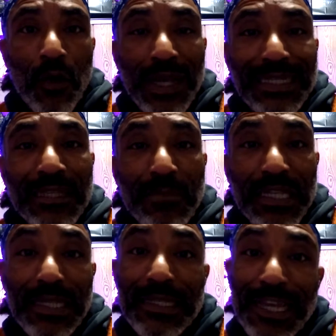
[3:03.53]
We as a
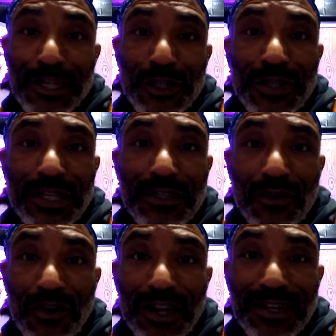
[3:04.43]
species can do this,
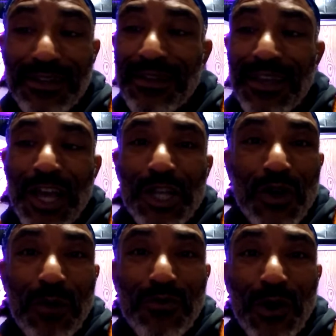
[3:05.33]
all right? So I'm